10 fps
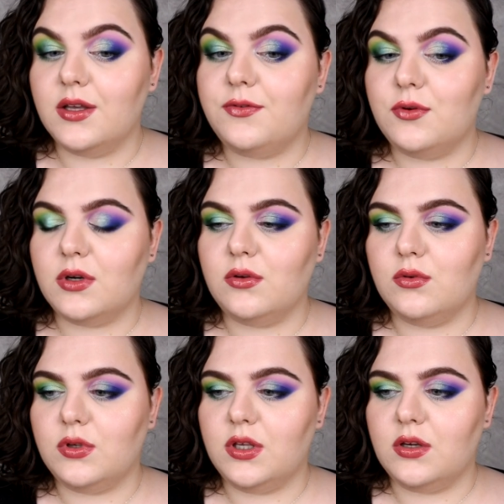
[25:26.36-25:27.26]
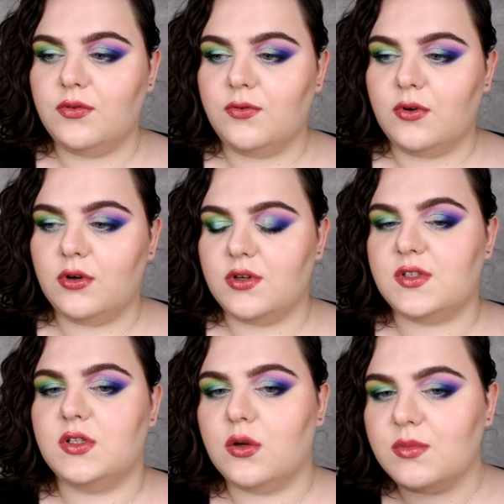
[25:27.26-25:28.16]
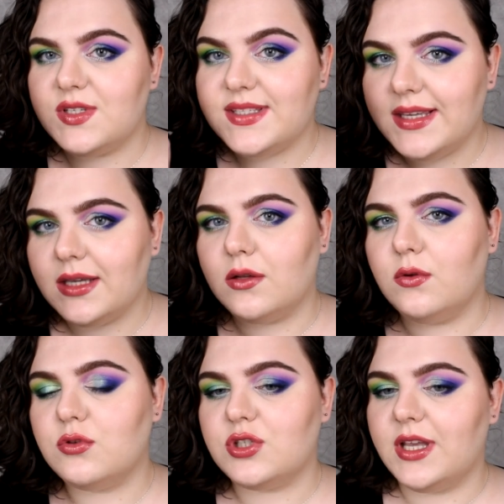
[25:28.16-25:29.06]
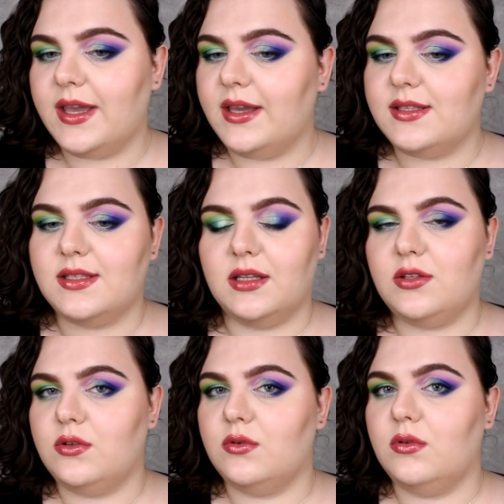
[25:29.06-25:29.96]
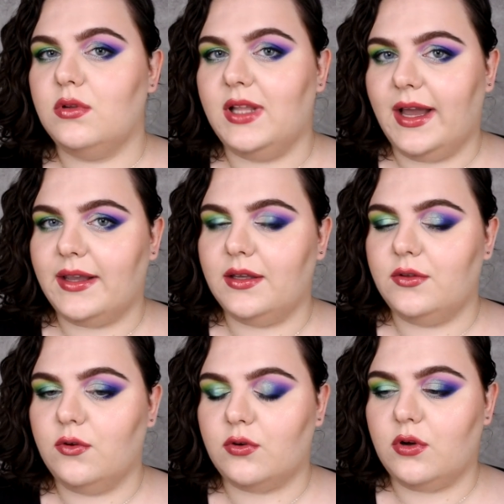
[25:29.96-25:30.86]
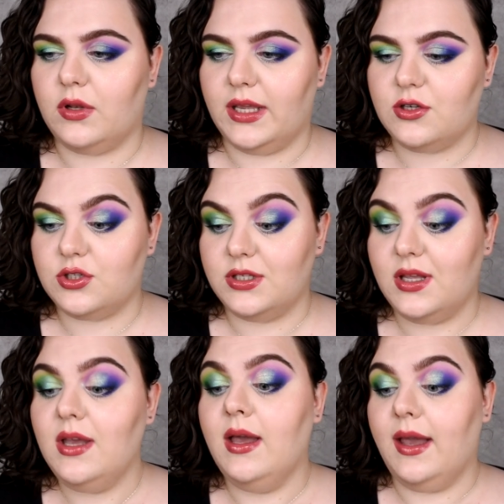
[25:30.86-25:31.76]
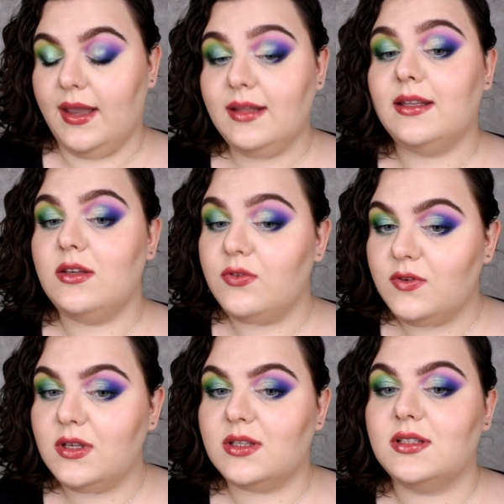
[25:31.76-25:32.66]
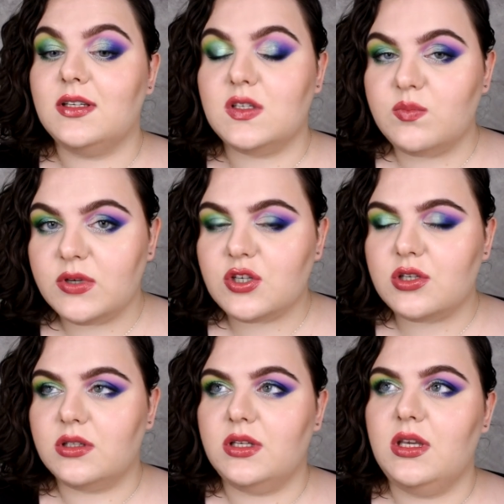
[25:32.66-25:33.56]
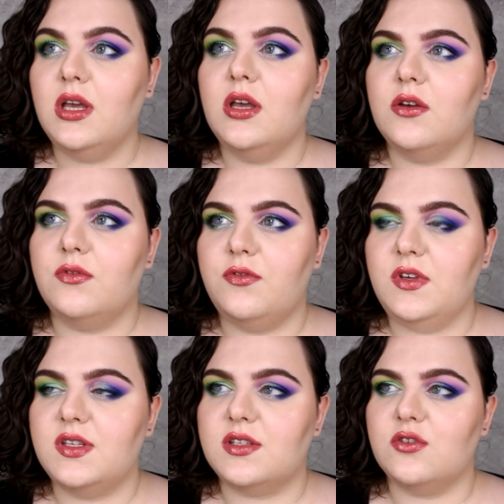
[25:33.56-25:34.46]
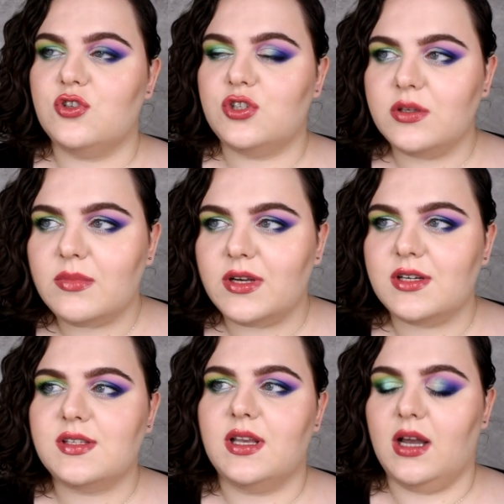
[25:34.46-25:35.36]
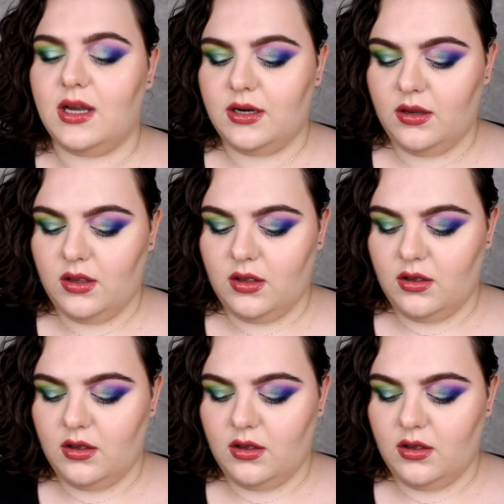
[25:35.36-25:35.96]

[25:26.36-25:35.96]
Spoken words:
if you are looking for some single shades that you lack in your collection. And I think that especially these shimmers are